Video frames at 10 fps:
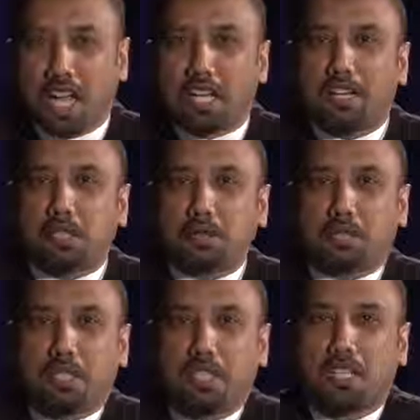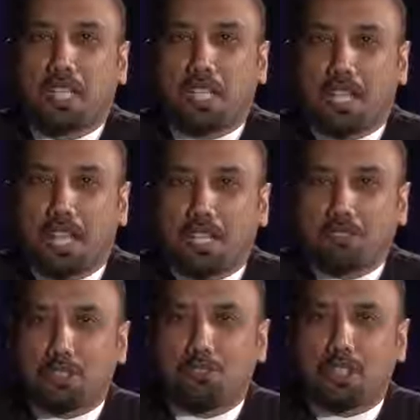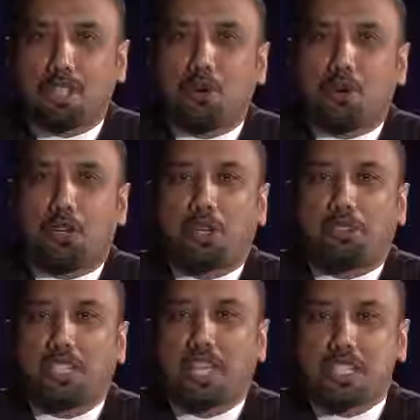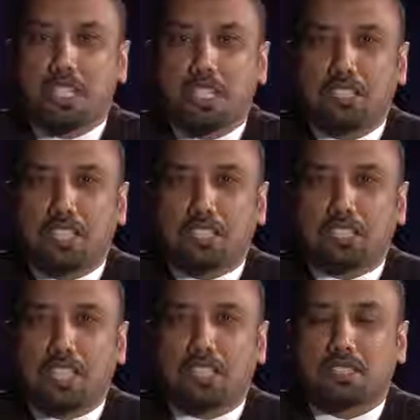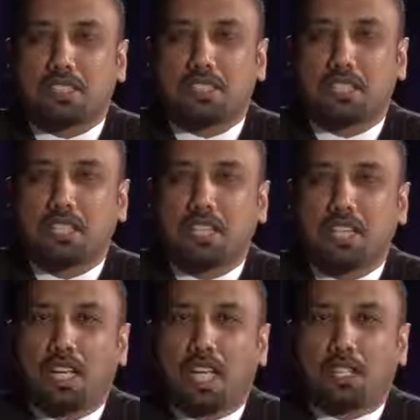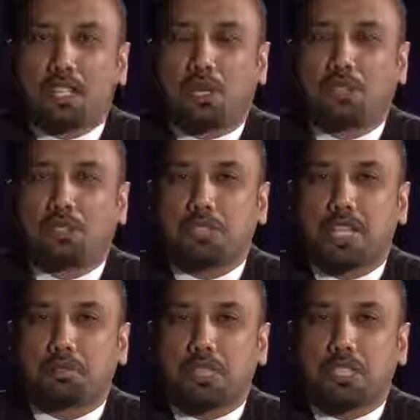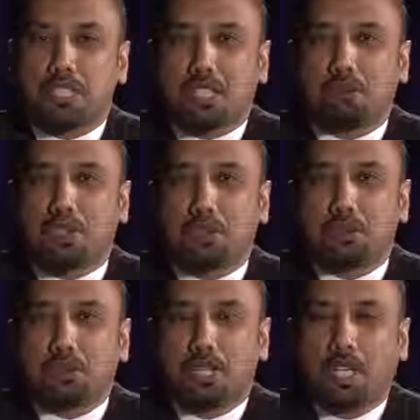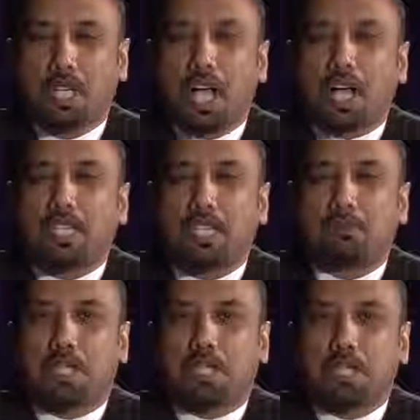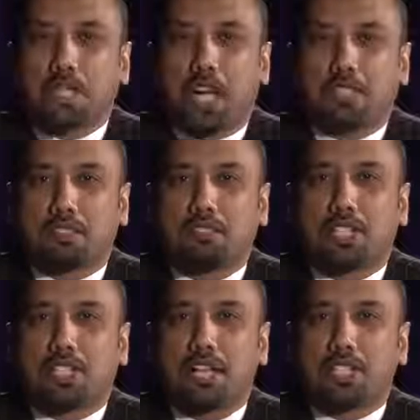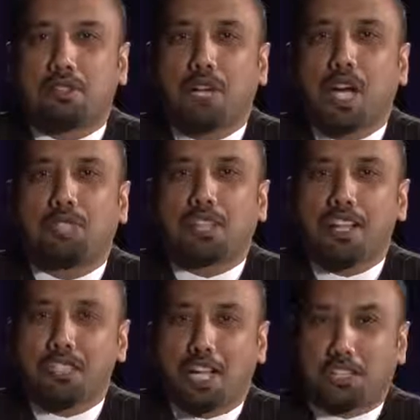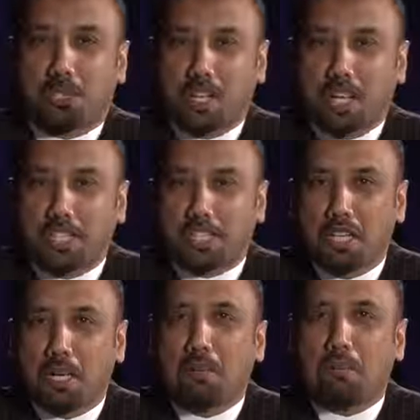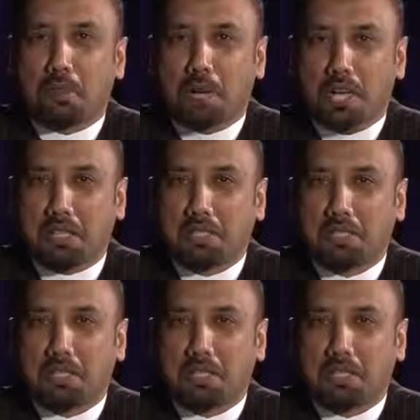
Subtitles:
And in his earlier life, not very long ago in the 90s, he started and sold two companies, Zip2, and the company that changed the very nature of how we transact online, PayPal.